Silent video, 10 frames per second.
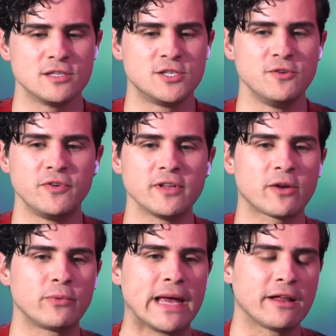Do you feel
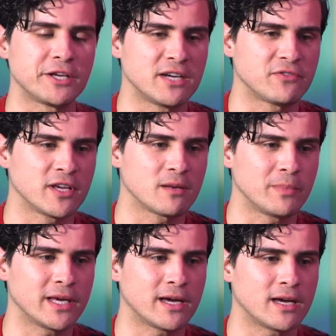like reality shifting can
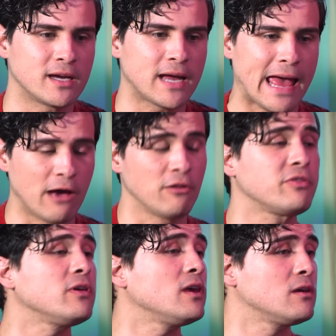be a
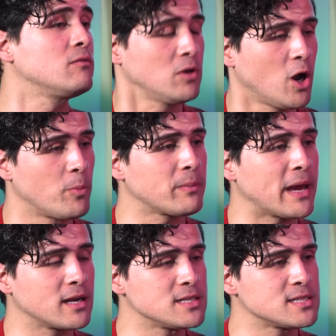healthy coping
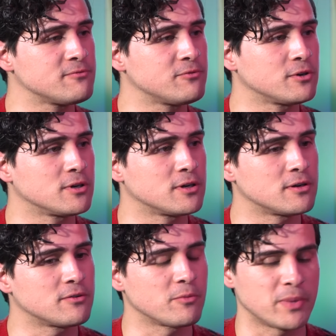mechanism for
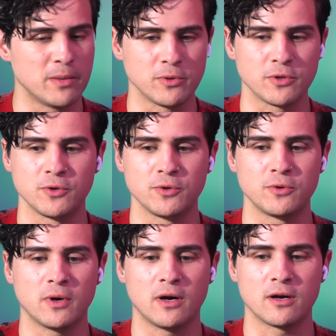people
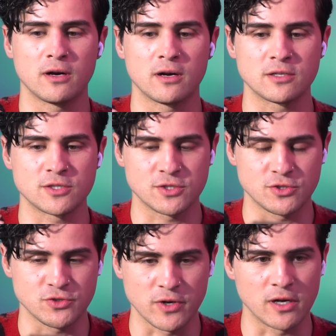who are
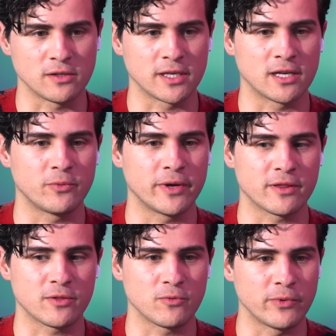struggling
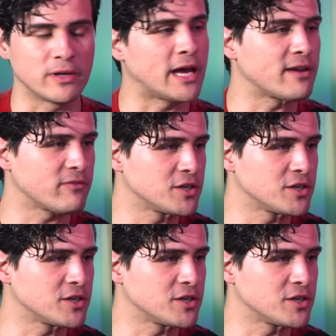with real life